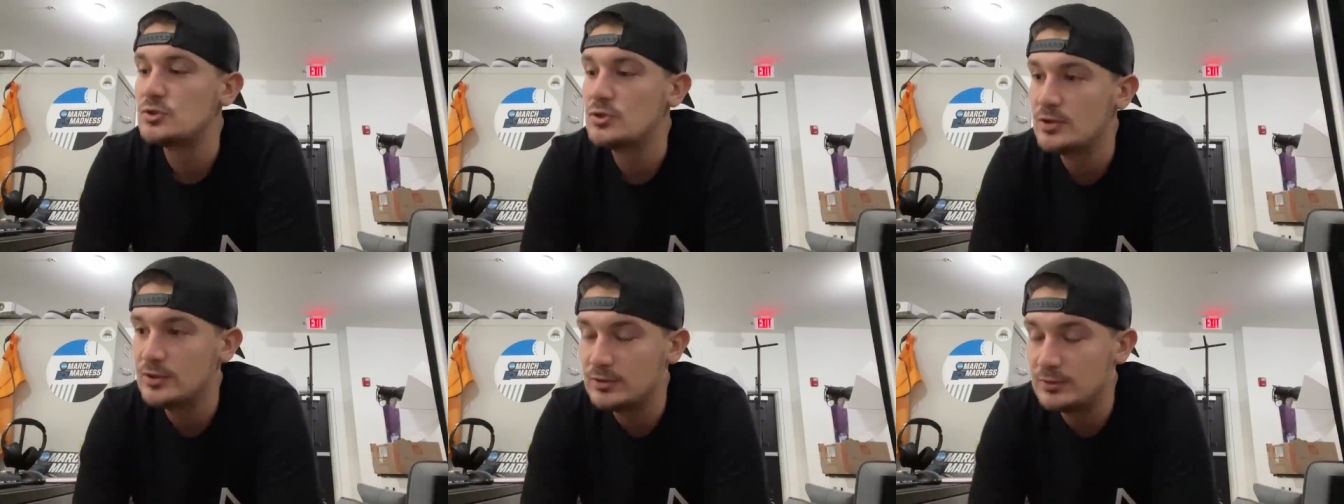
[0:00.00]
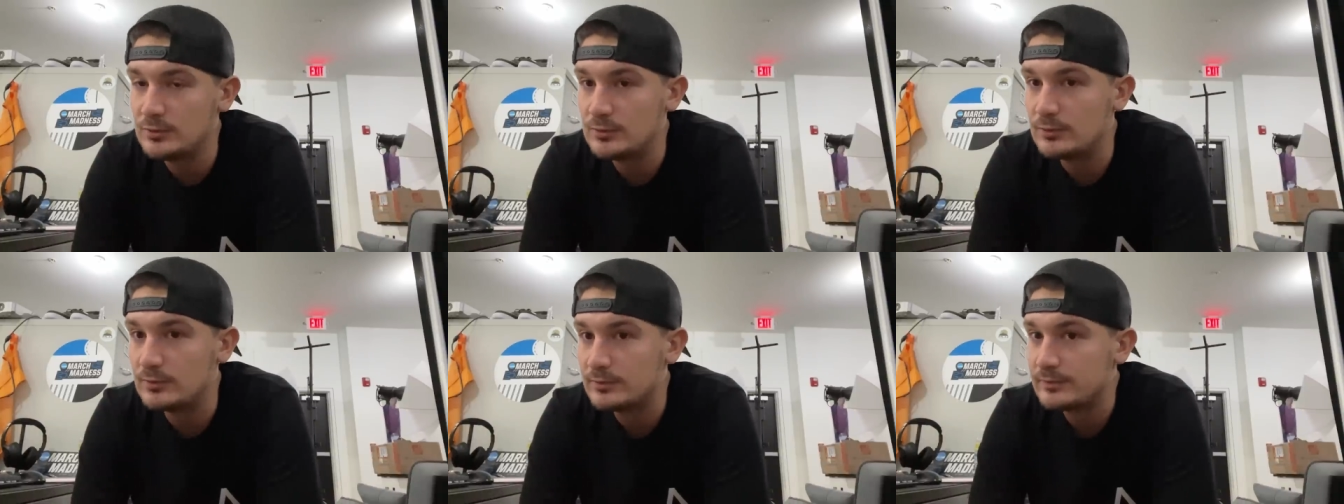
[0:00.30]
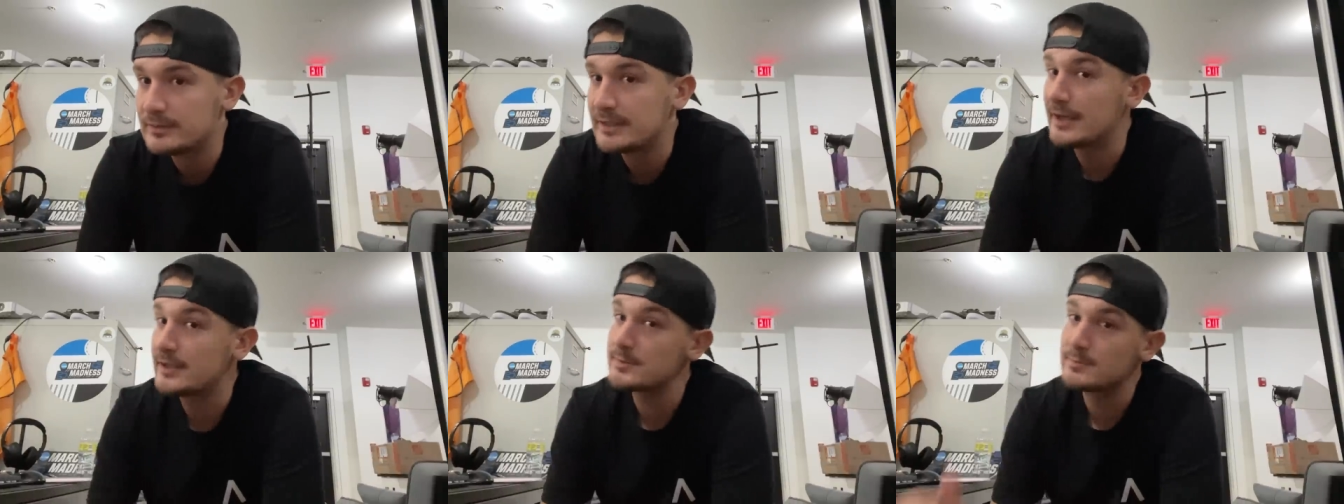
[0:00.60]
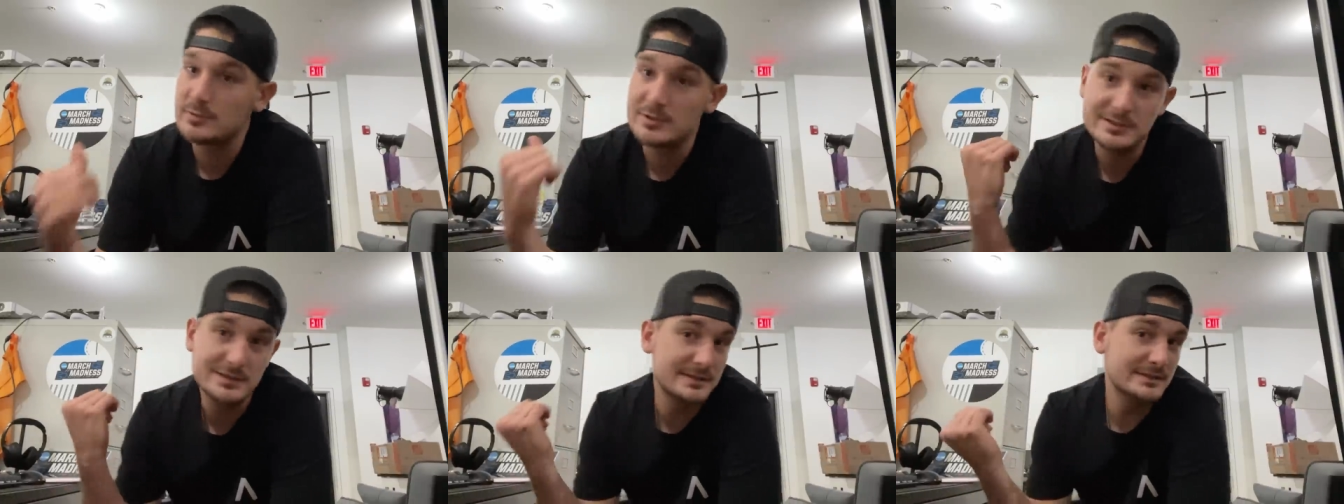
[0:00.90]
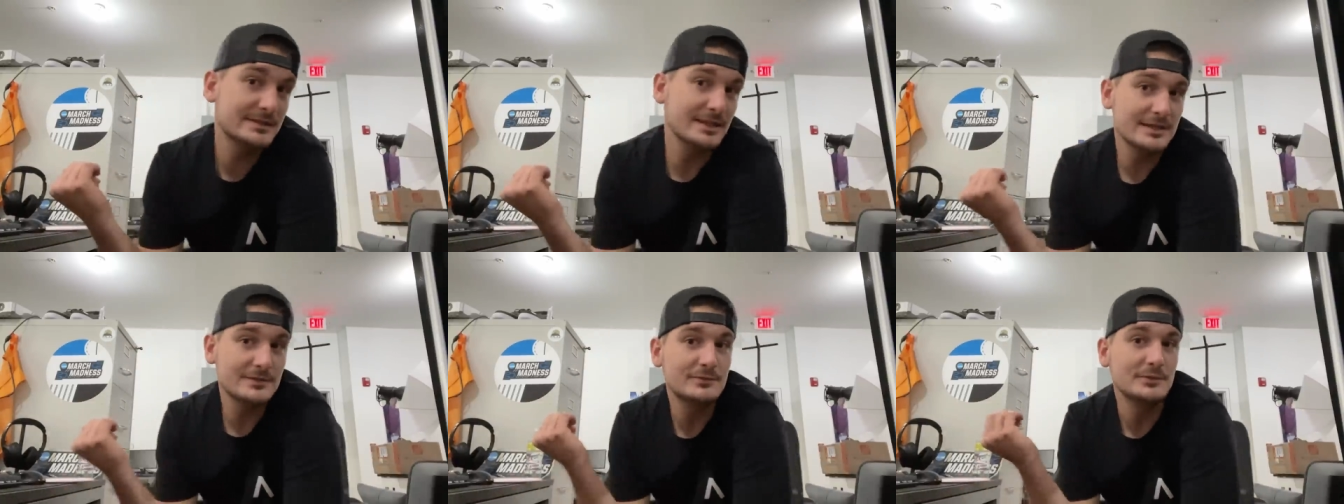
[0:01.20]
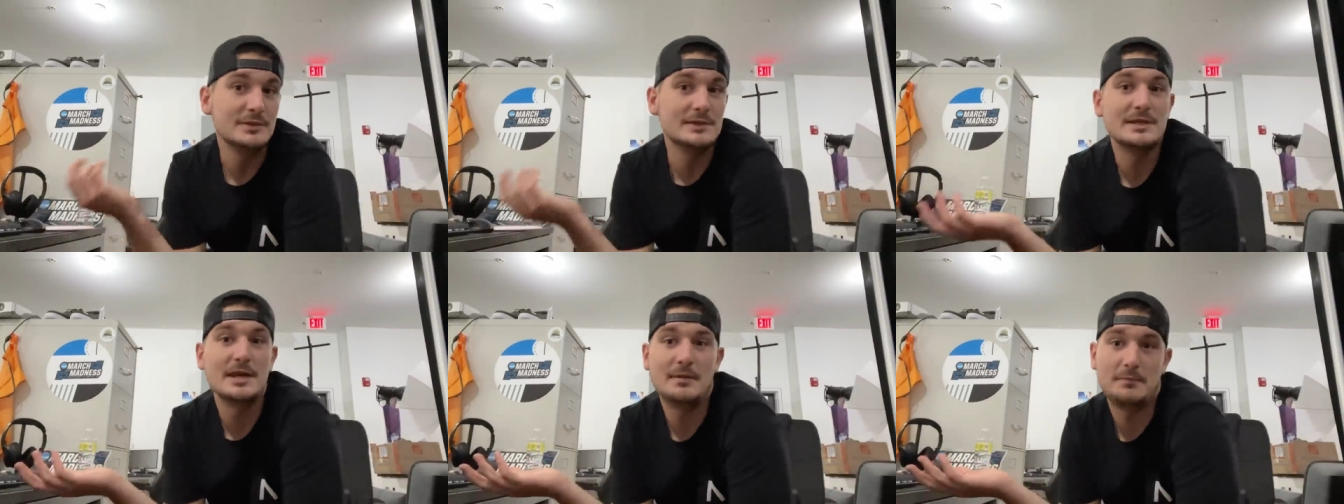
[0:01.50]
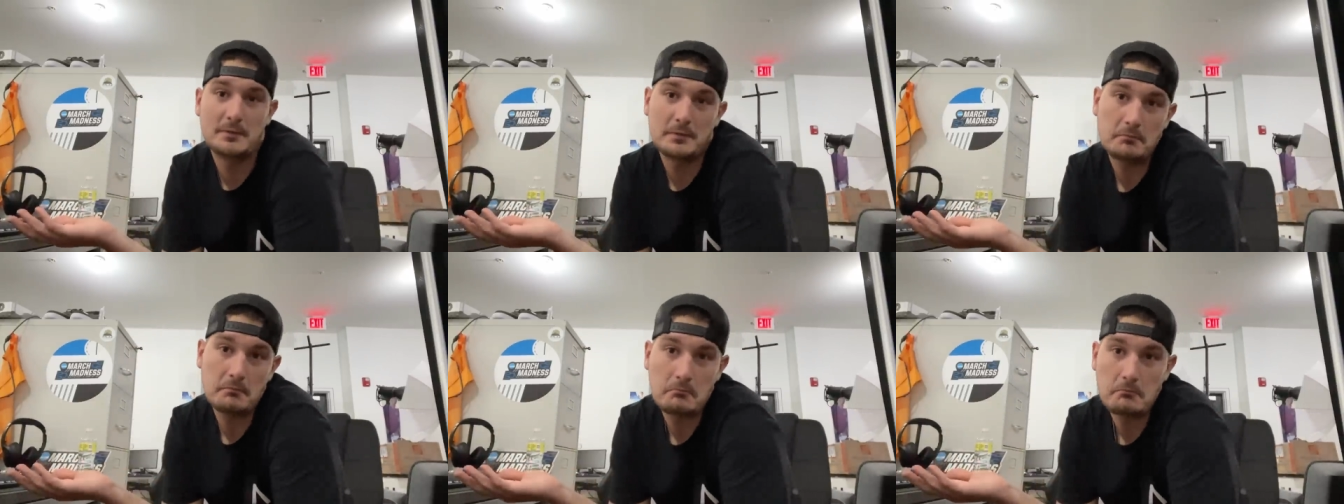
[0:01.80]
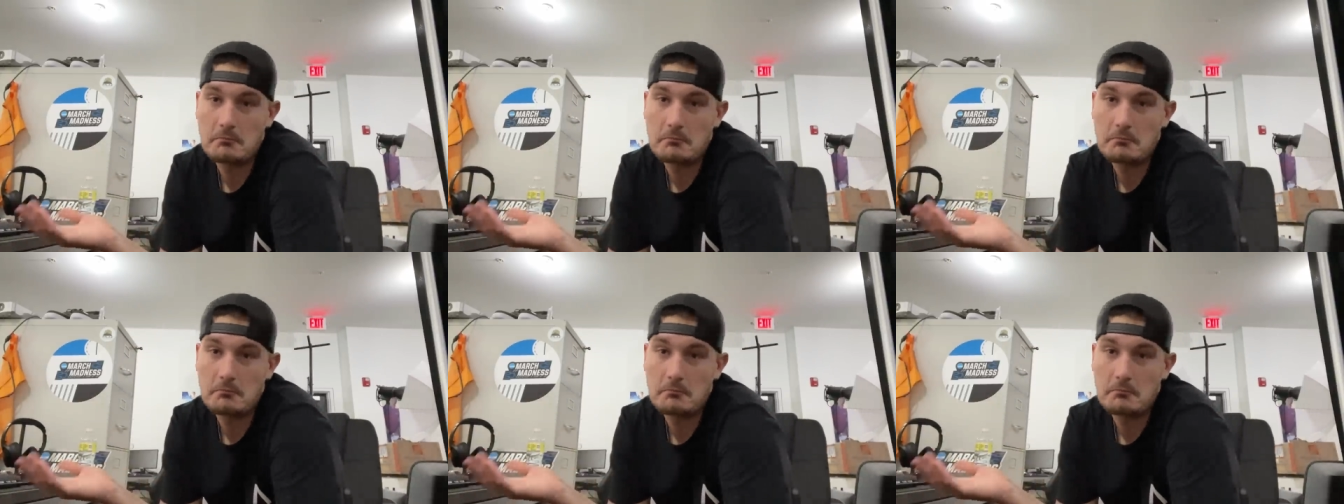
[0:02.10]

two, that was a pretty successful attempt.